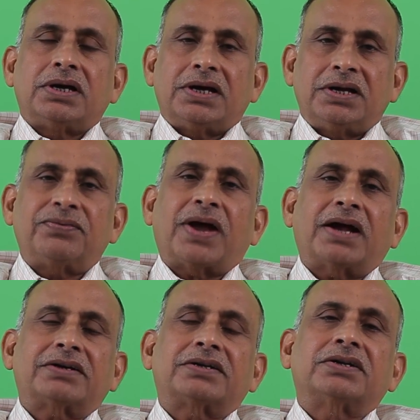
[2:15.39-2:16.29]
in
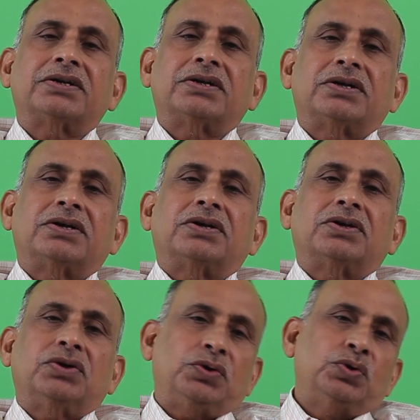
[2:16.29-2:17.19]
fact,
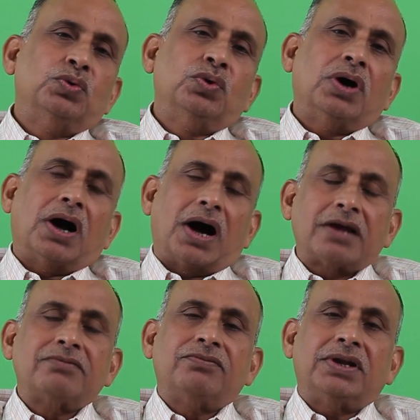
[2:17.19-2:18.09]
you
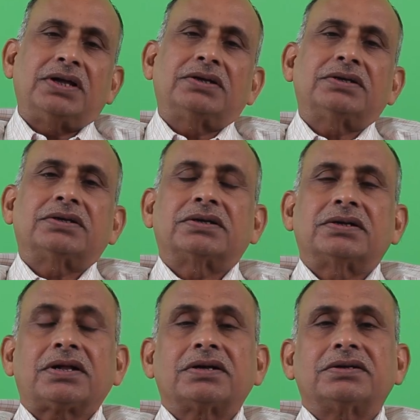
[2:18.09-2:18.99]
are willing,
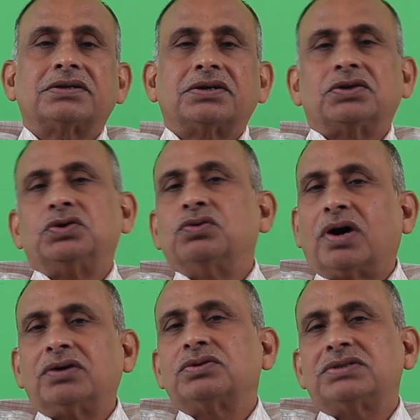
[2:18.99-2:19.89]
you
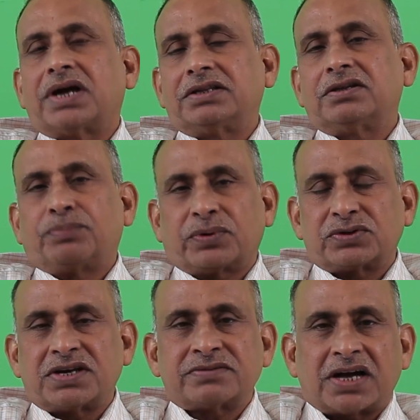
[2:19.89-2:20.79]
want to join the
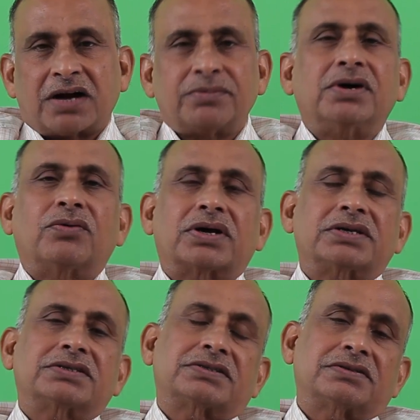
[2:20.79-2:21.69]
process of
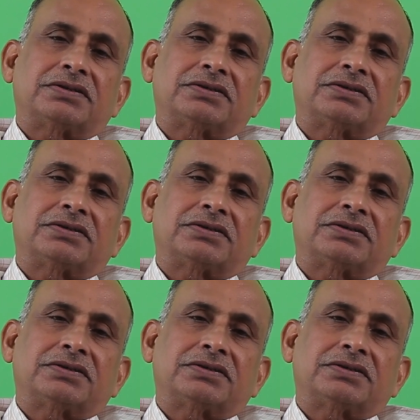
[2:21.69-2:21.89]
governance.